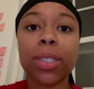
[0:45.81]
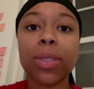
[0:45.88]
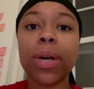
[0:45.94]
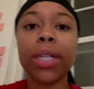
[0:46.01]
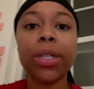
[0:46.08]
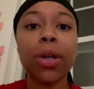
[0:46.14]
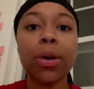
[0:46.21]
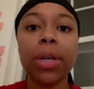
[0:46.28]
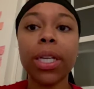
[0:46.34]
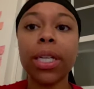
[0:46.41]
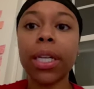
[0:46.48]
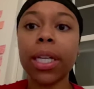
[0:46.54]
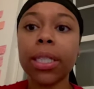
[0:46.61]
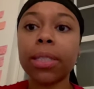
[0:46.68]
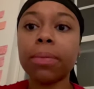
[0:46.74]
so I know he
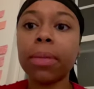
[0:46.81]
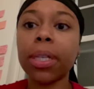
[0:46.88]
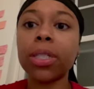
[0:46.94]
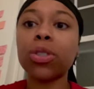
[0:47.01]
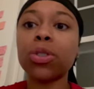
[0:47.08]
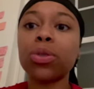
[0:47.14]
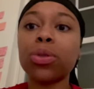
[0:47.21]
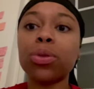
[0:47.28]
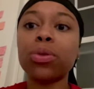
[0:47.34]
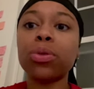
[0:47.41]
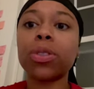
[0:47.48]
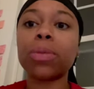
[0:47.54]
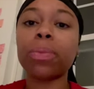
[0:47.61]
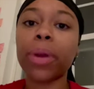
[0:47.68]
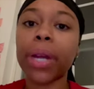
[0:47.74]
needs me to
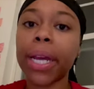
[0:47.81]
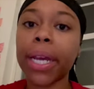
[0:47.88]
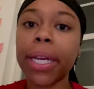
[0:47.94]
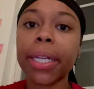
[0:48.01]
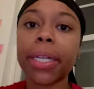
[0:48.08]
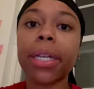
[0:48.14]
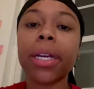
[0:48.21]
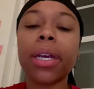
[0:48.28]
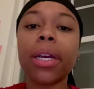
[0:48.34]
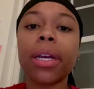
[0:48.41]
spread